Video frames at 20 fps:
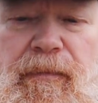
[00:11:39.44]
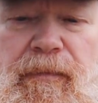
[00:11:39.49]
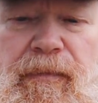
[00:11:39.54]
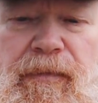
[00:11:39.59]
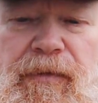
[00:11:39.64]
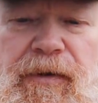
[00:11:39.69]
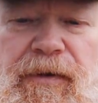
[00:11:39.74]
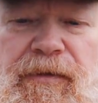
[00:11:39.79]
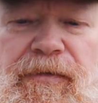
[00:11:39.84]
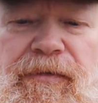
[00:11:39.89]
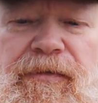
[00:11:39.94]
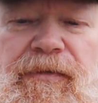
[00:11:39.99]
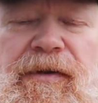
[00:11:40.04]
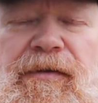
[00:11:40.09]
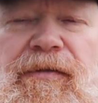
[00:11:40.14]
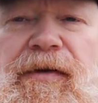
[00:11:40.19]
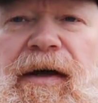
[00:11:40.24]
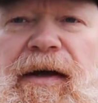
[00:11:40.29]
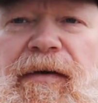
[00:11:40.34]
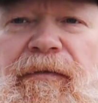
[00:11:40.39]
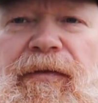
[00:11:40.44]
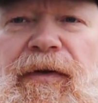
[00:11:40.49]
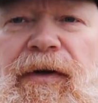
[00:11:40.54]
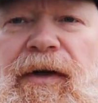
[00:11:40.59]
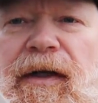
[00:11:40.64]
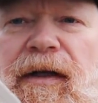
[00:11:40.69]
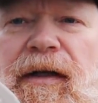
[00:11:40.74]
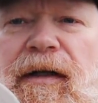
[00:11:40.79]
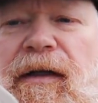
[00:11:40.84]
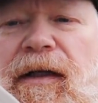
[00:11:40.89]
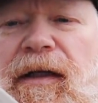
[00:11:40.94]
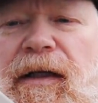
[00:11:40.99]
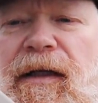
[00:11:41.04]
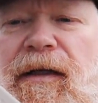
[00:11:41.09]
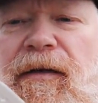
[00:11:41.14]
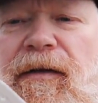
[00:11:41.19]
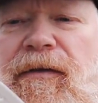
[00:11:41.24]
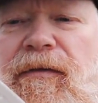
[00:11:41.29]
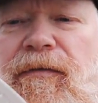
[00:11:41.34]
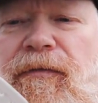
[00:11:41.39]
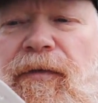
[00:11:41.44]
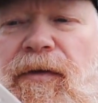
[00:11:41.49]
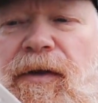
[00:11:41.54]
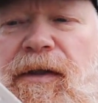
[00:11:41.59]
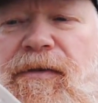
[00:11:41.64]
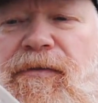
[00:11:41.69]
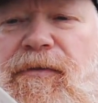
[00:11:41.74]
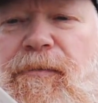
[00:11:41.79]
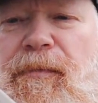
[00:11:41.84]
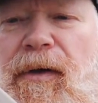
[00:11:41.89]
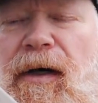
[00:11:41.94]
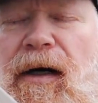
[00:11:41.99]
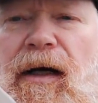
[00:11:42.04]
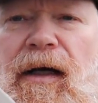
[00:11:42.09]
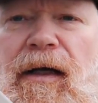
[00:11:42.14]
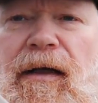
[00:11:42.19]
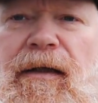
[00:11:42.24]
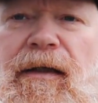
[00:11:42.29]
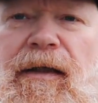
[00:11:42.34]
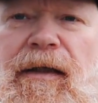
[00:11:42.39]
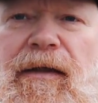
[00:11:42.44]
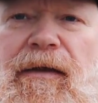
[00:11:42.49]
This is heavily influenced by